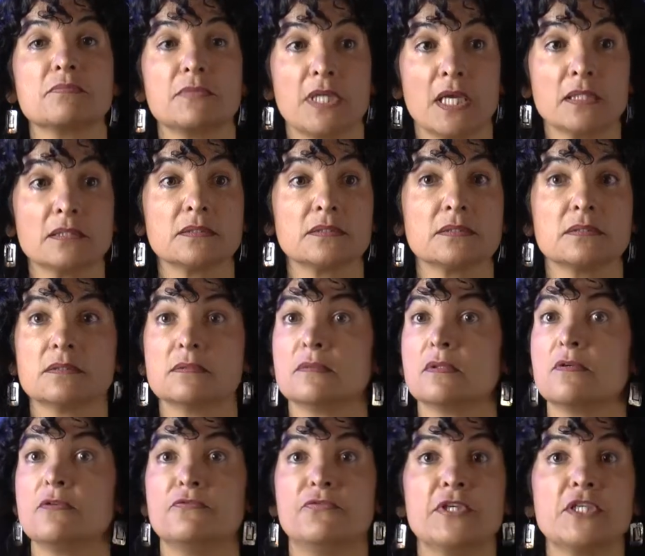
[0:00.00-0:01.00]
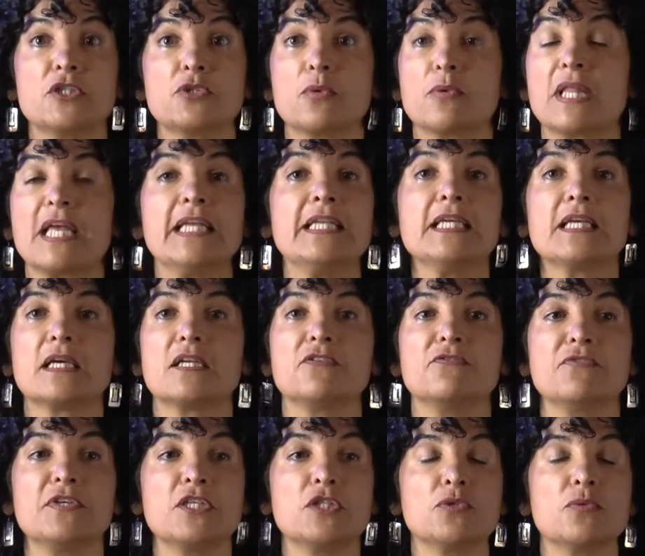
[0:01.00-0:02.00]
Yes, visual, any kind
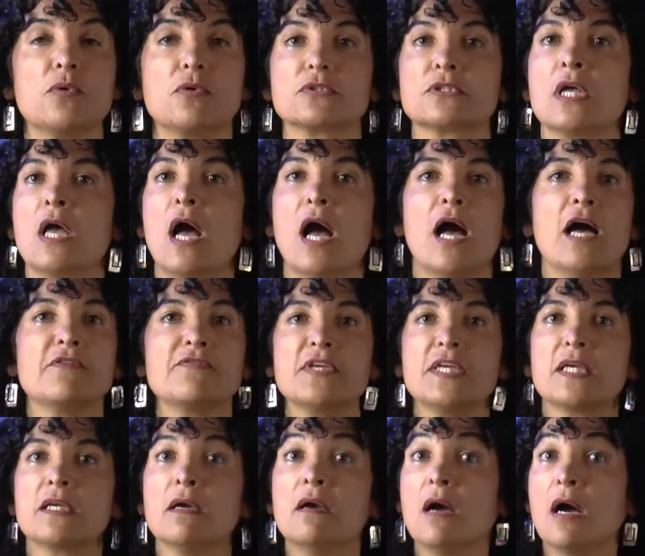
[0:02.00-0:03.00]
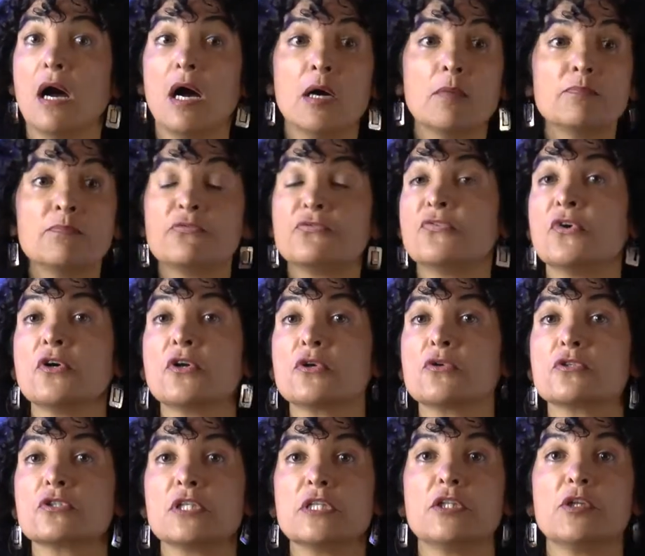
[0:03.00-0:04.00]
of visuals, having
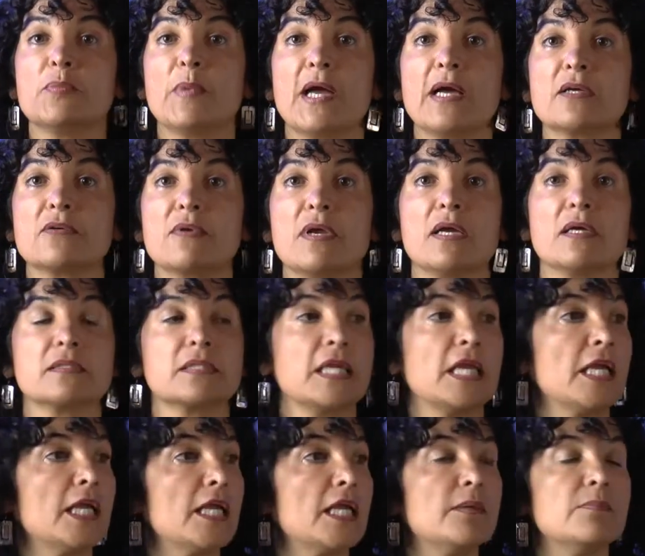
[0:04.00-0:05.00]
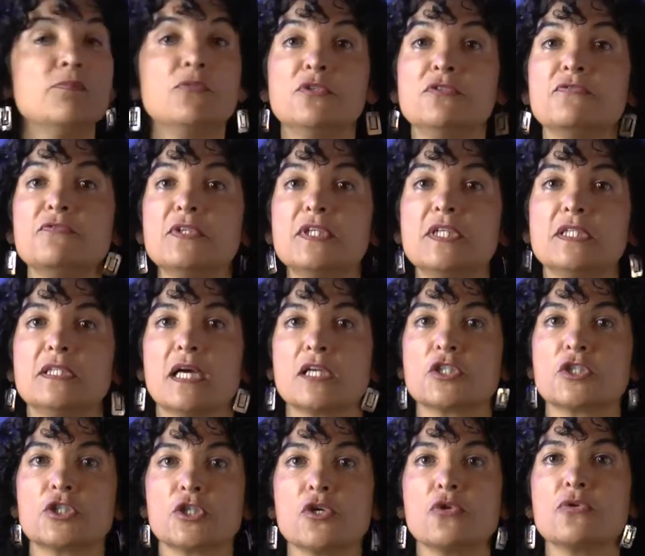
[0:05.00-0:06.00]
photos in the background, a movie that
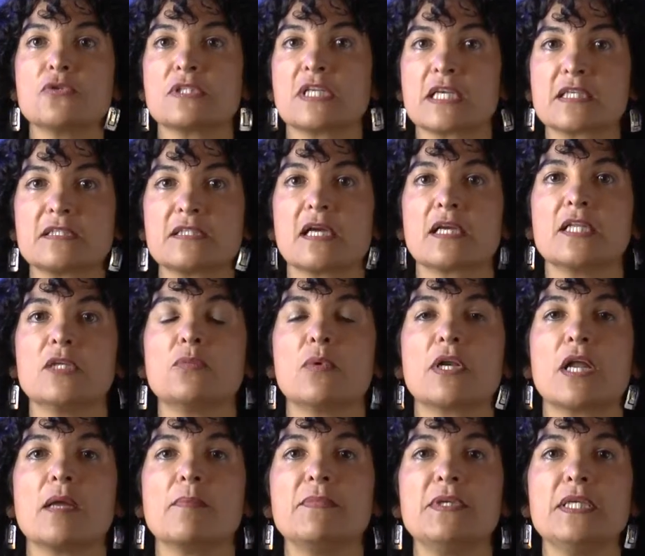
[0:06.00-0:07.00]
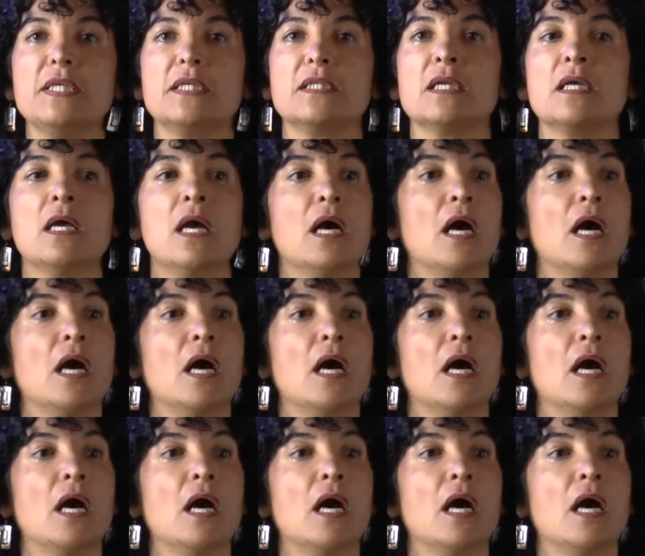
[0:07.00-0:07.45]
shows exactly what I mean,